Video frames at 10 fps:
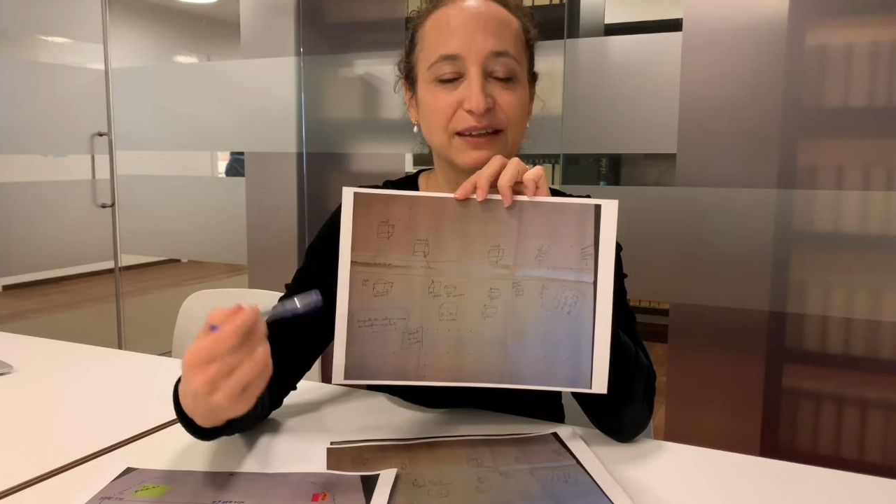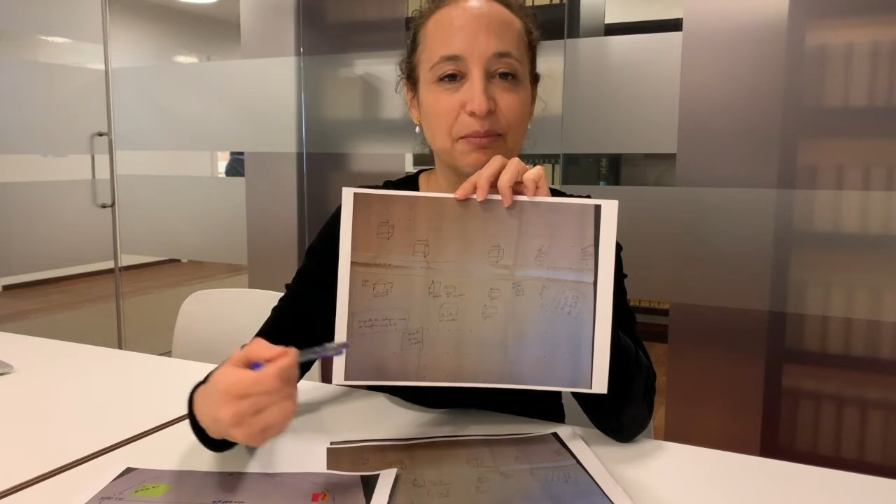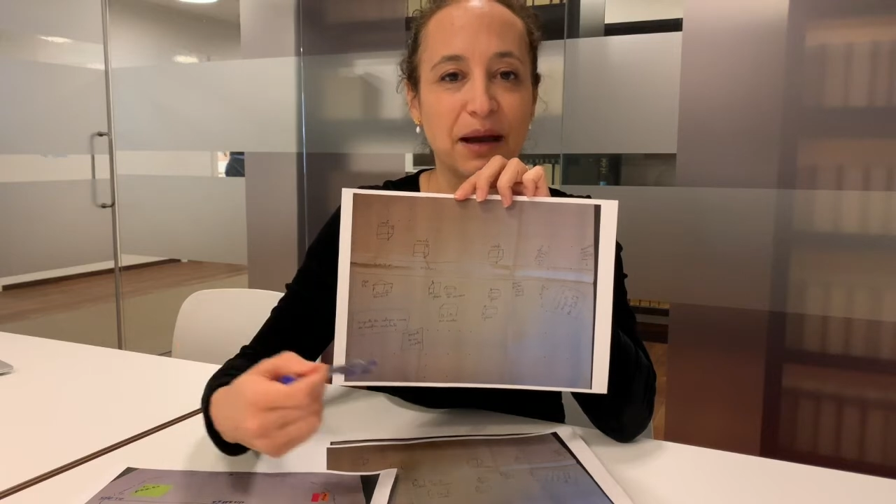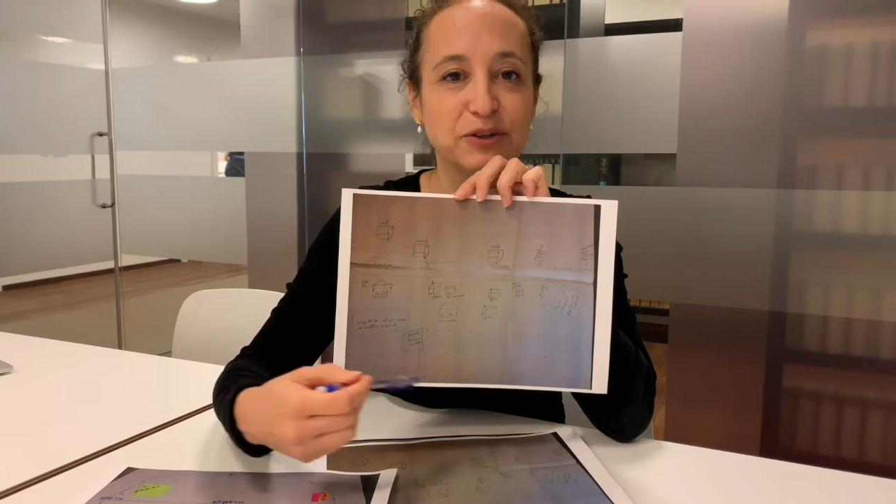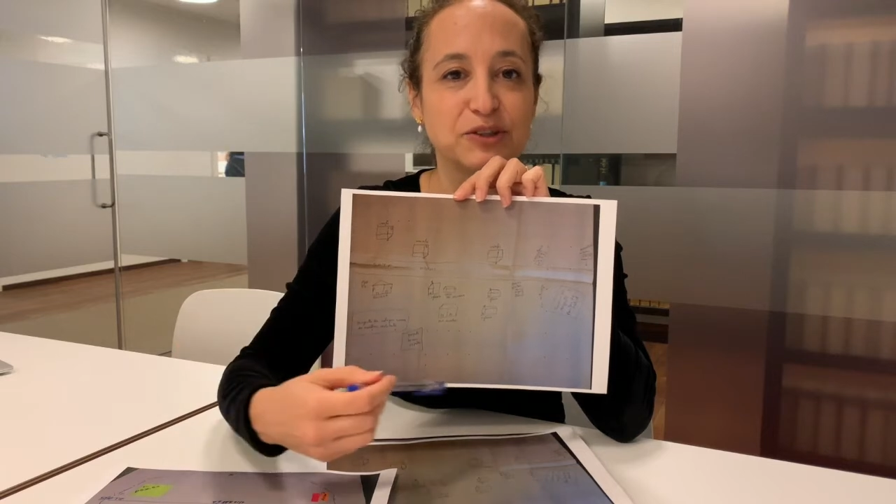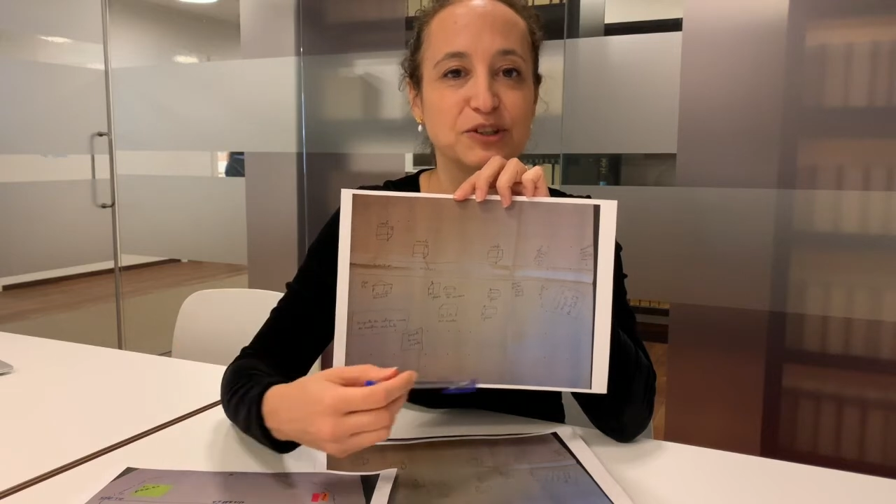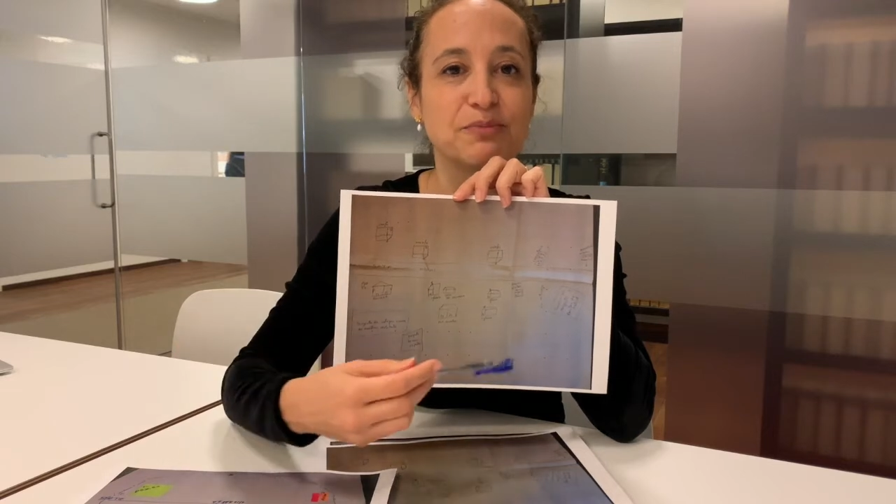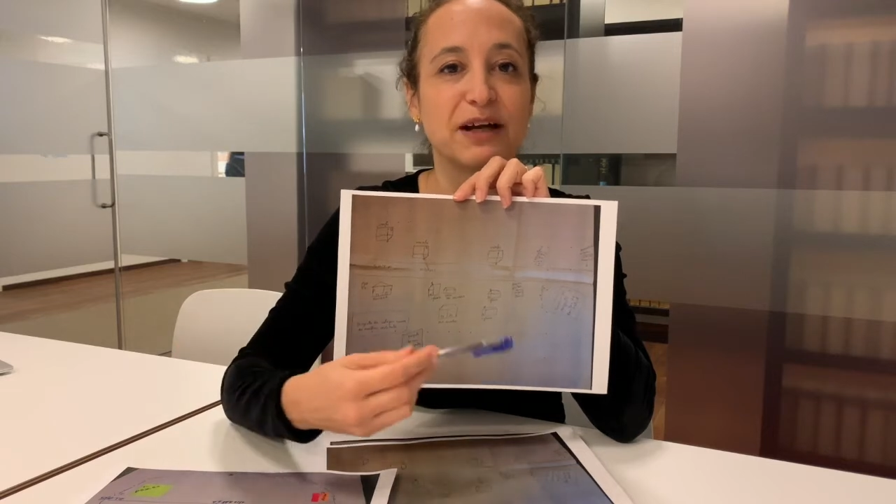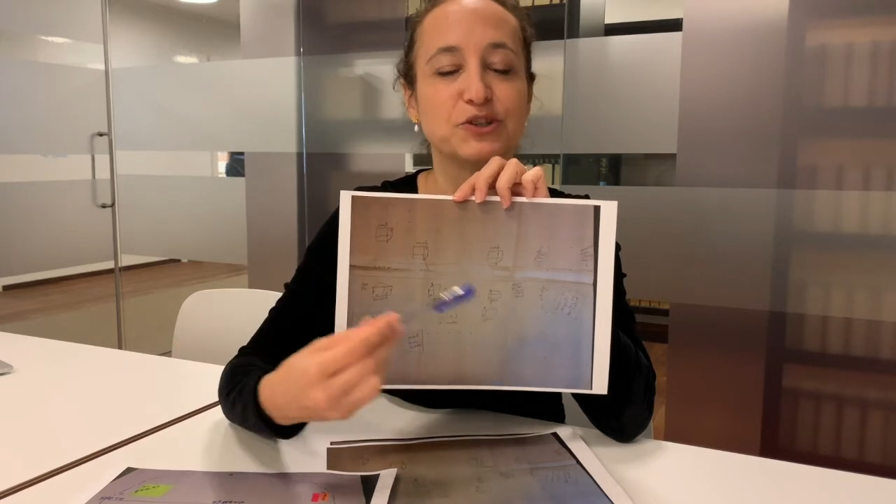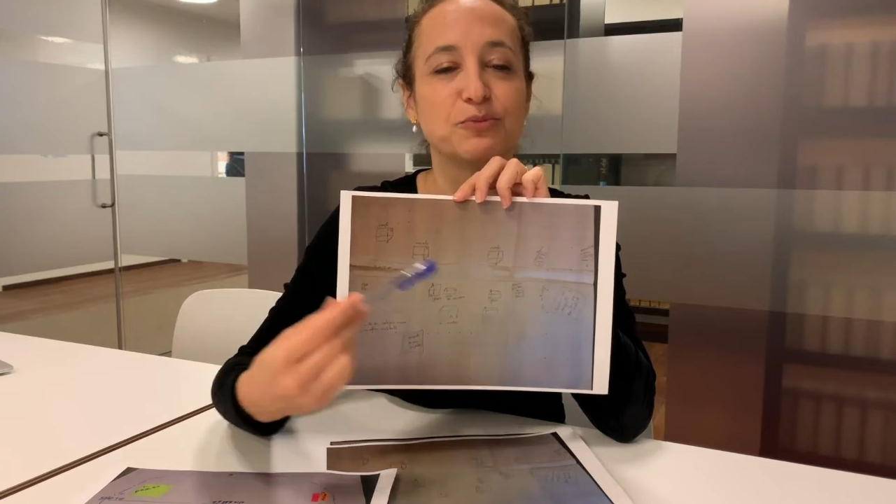the match is
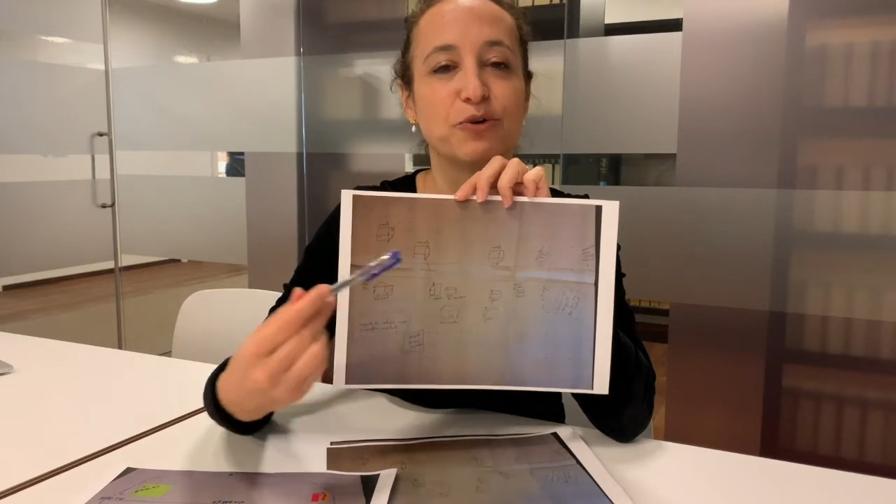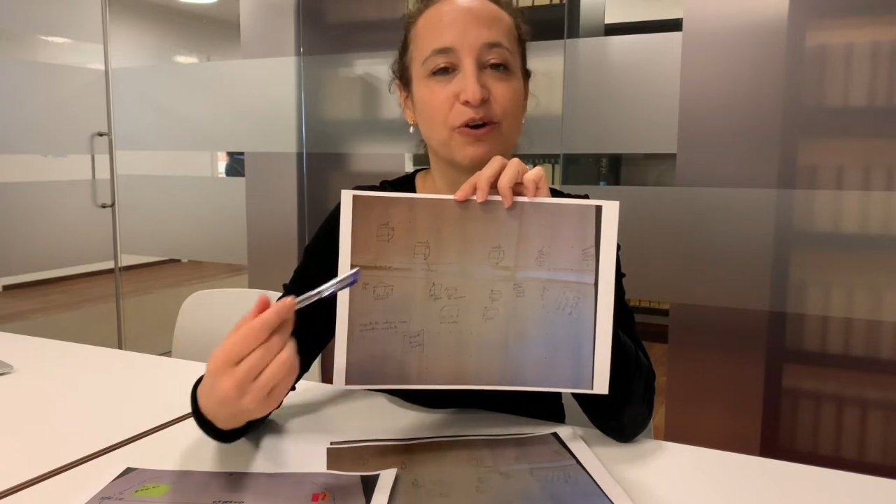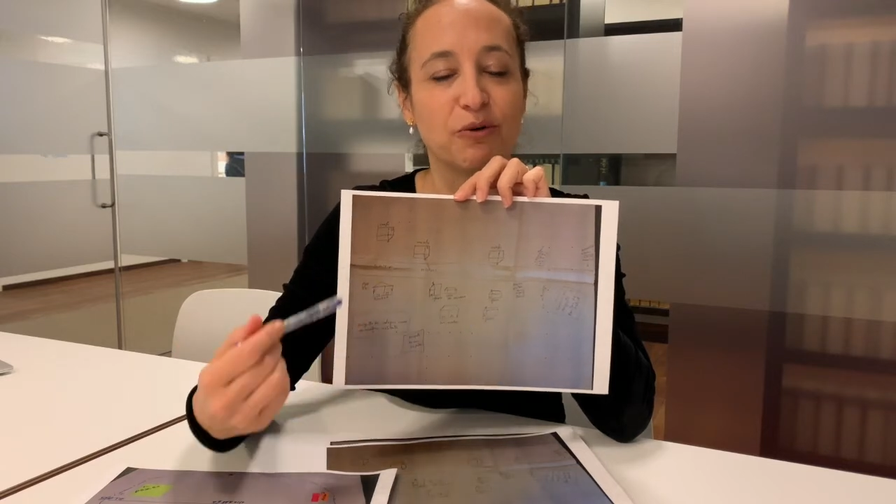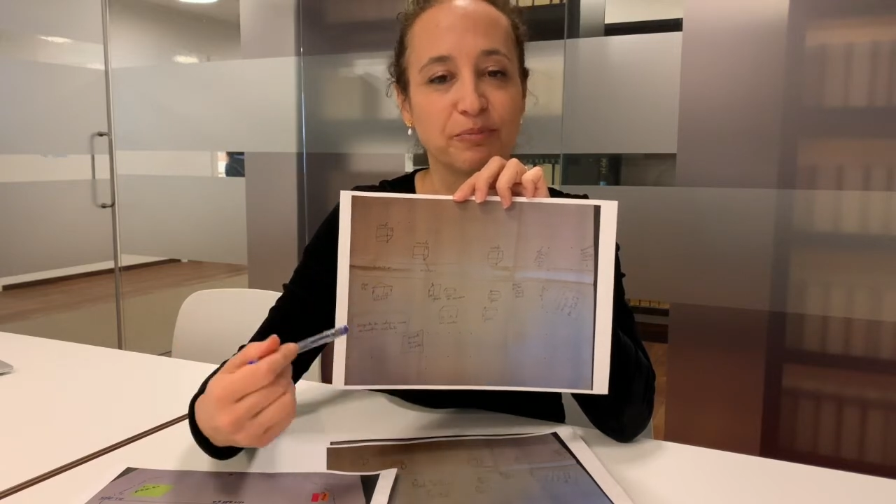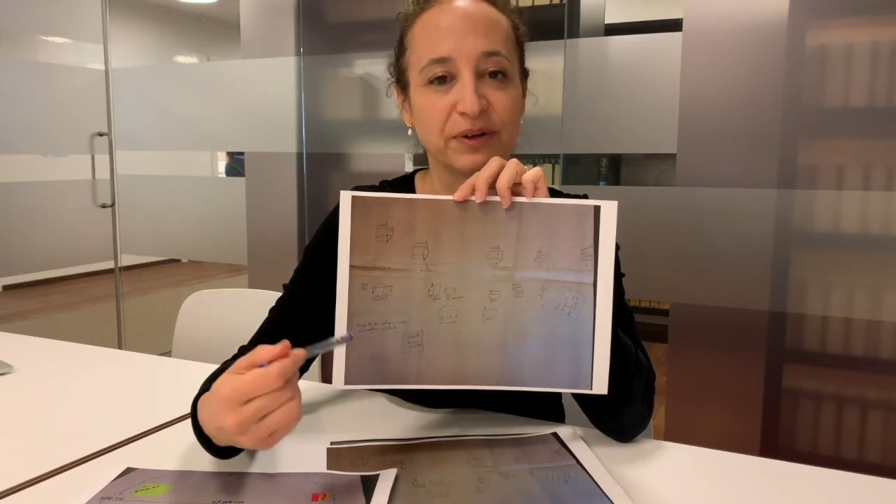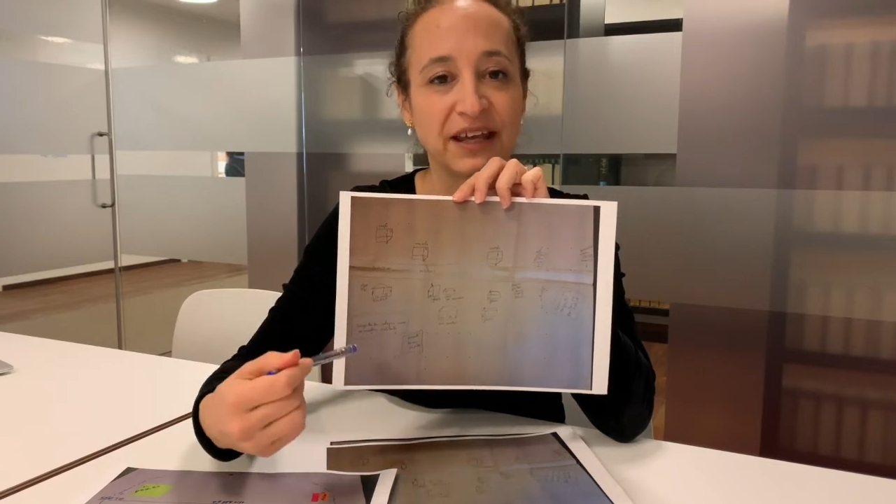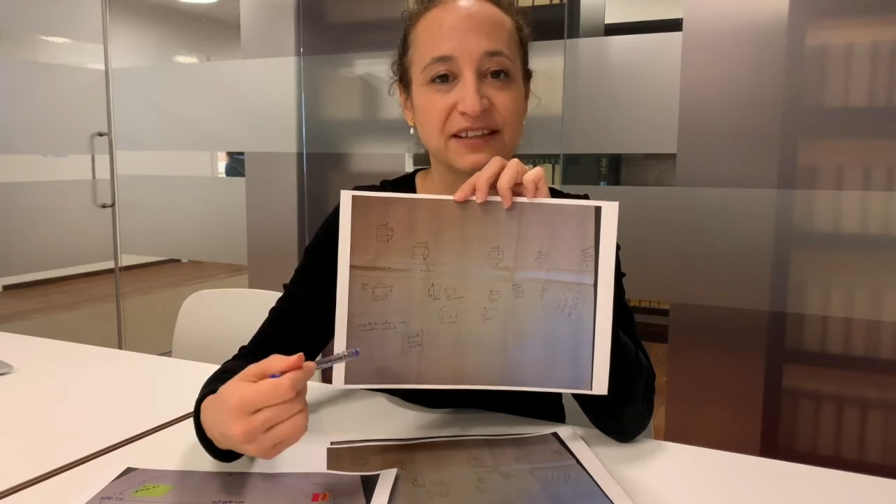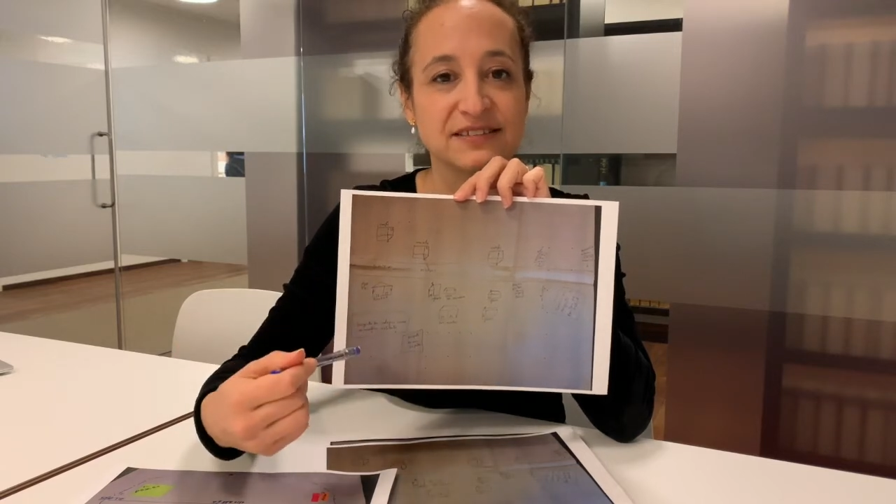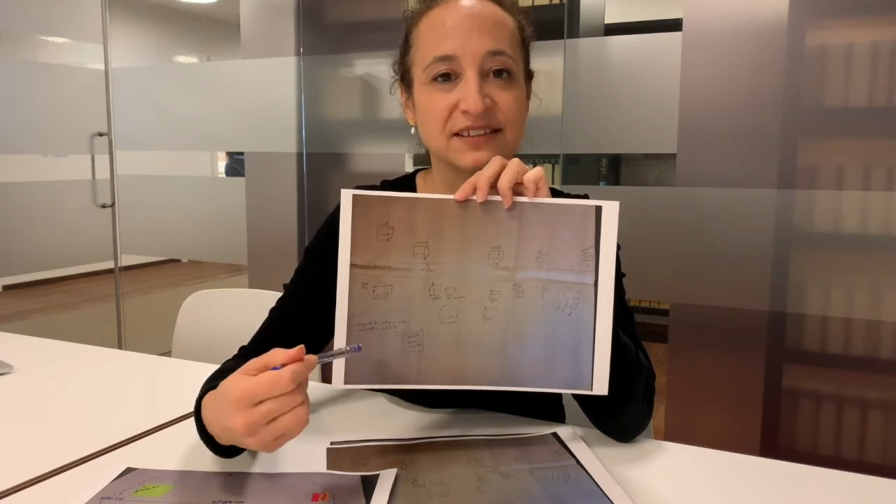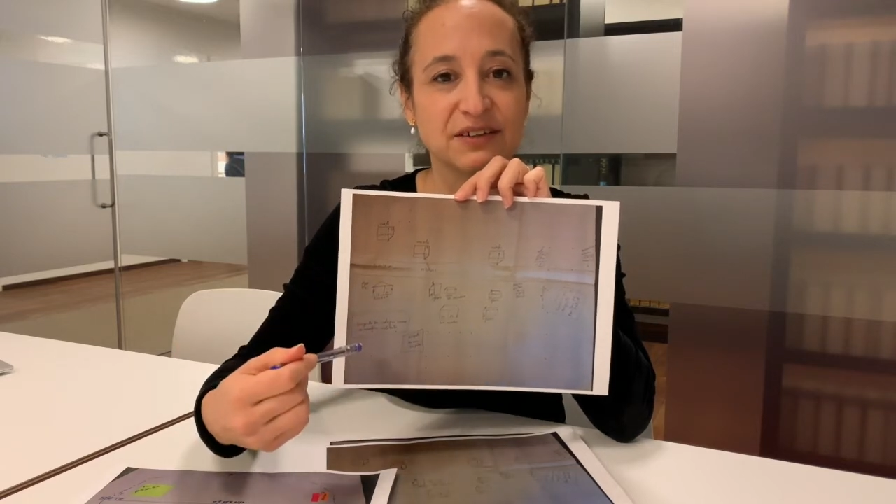much more
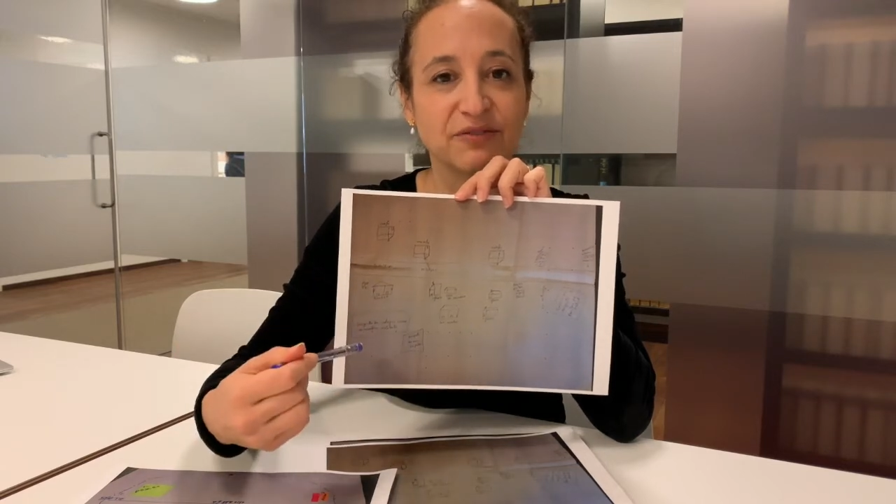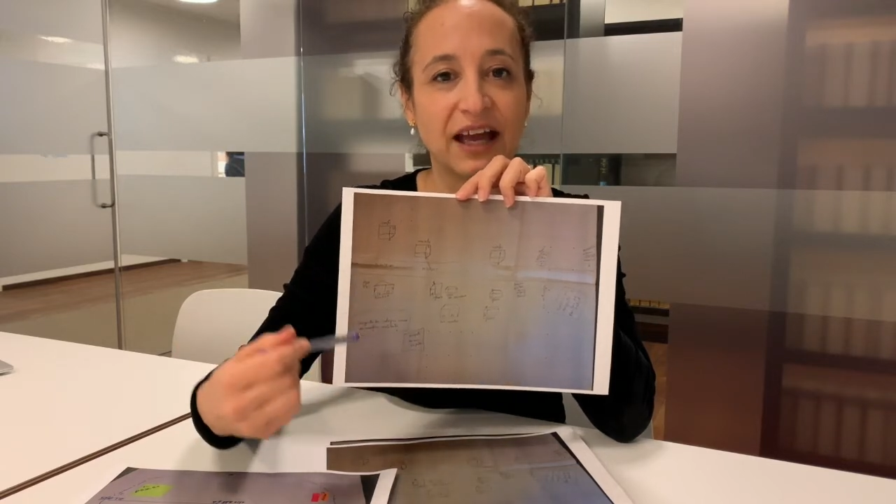comprehensive,